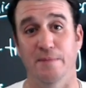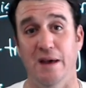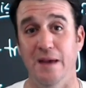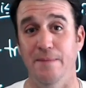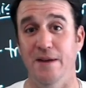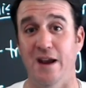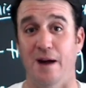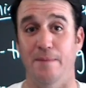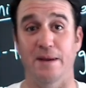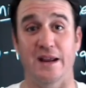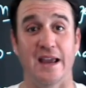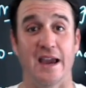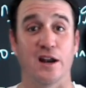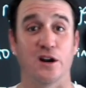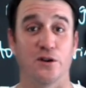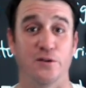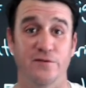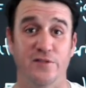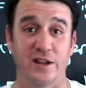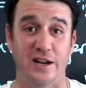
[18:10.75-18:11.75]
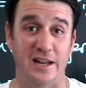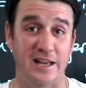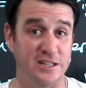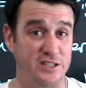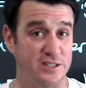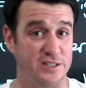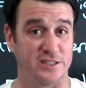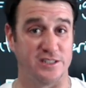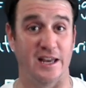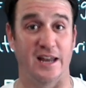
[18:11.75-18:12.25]
Maybe our mechanical
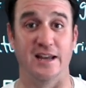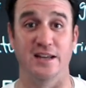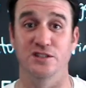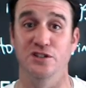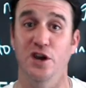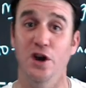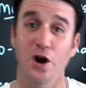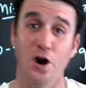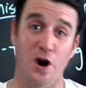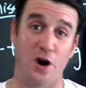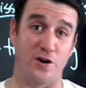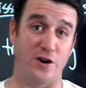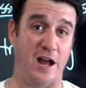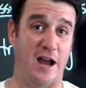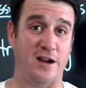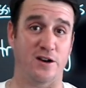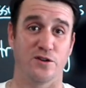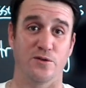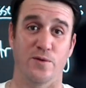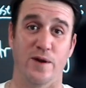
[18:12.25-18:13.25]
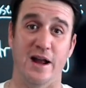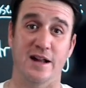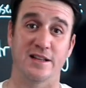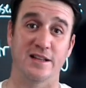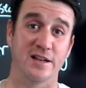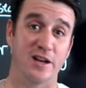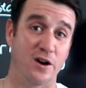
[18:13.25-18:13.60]
ventilation settings are not correct,